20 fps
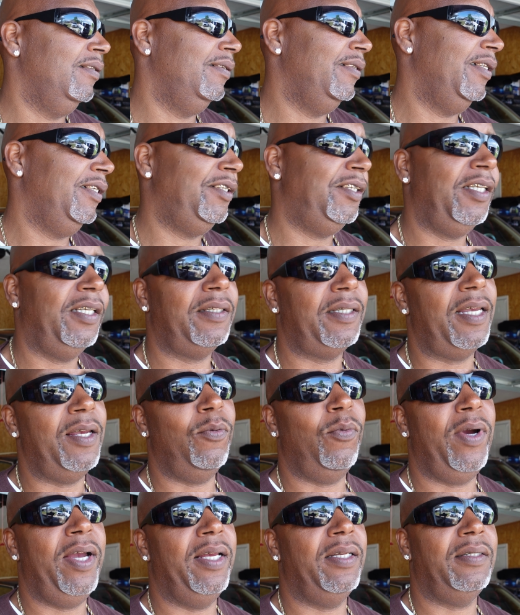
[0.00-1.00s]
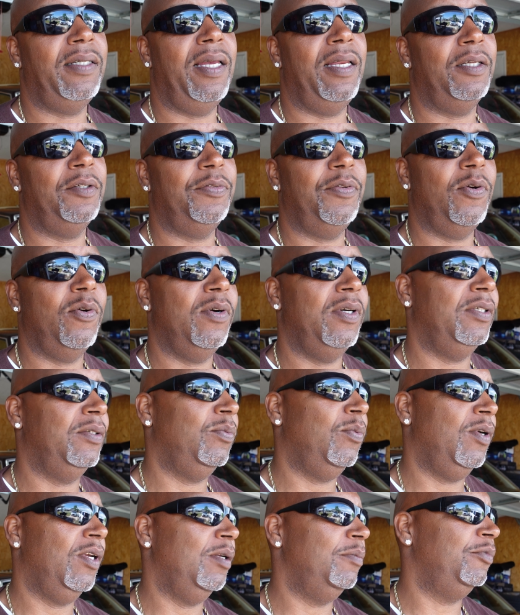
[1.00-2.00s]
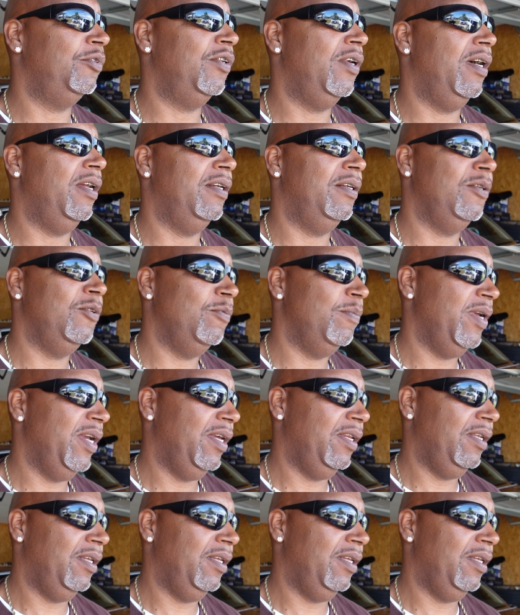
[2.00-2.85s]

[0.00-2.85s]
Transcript: this just ain't where it's at as far as what I'm trying to do, man.